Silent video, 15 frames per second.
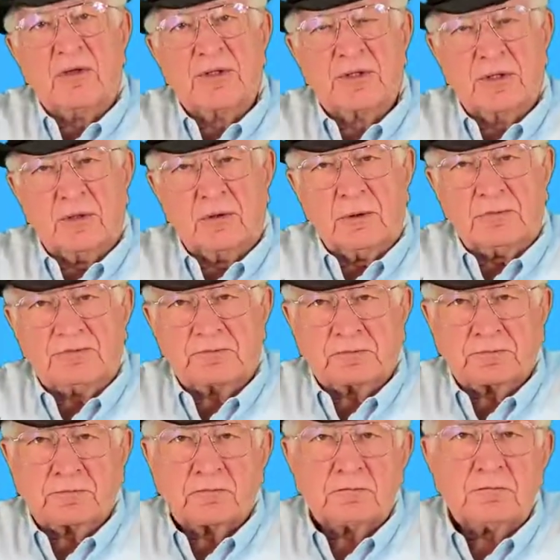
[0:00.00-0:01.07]
zoo
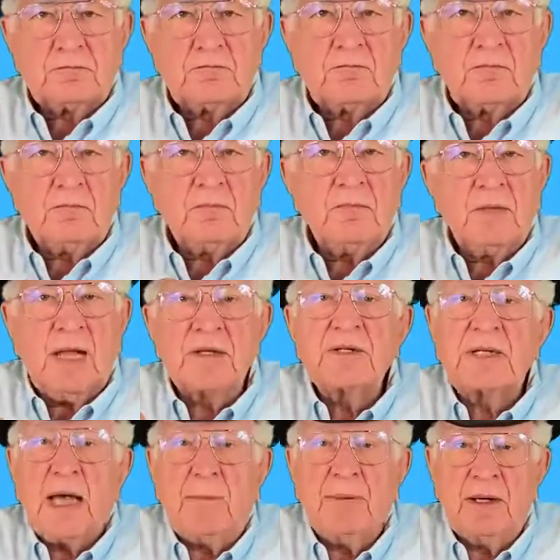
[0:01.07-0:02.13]
and
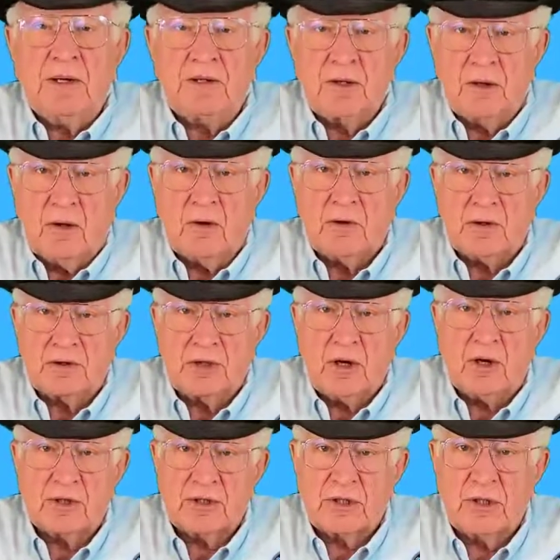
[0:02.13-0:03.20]
stop in at your local
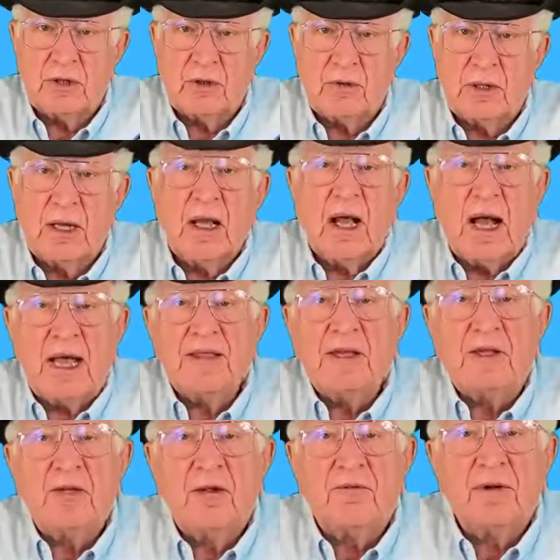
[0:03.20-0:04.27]
church too. I
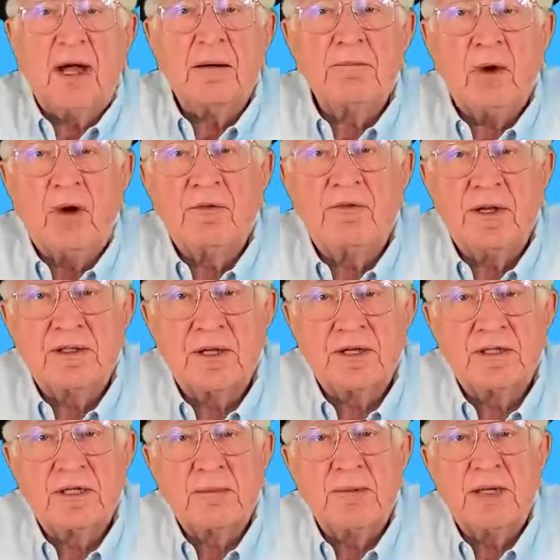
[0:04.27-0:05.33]
think you'll find both
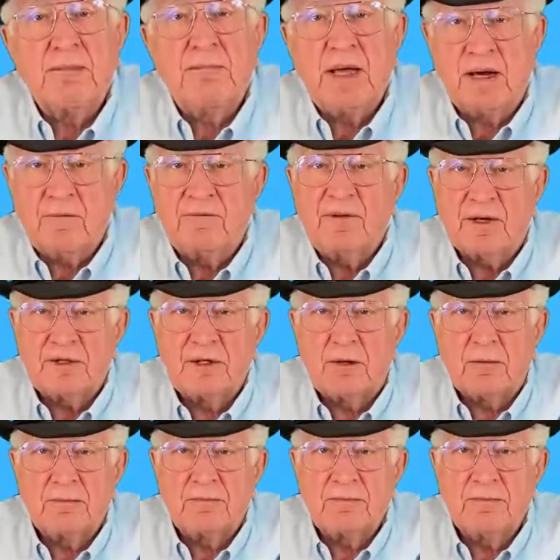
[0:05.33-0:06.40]
visits to be beneficial.
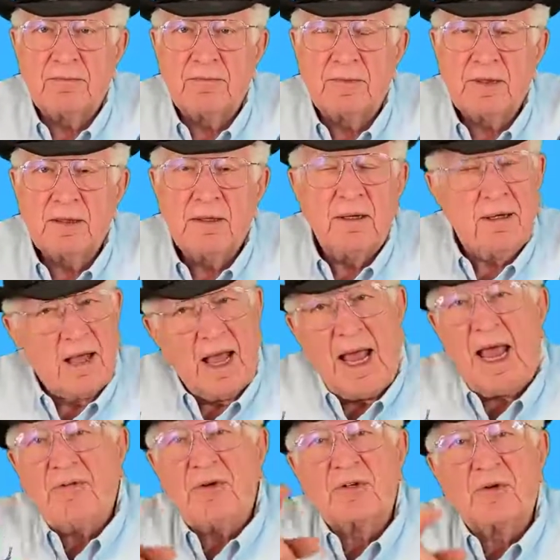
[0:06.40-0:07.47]

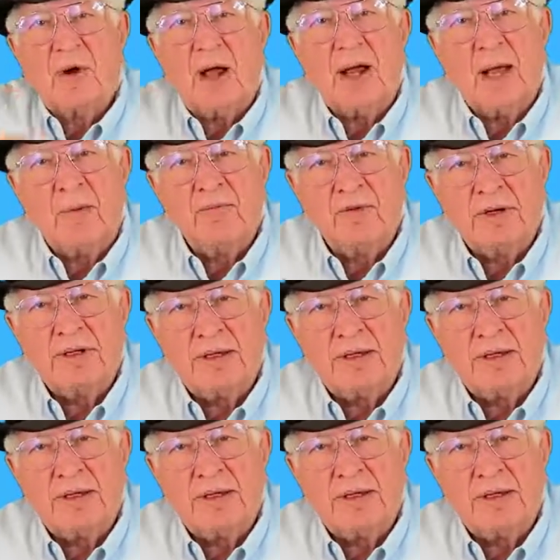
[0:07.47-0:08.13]
Have a triumphant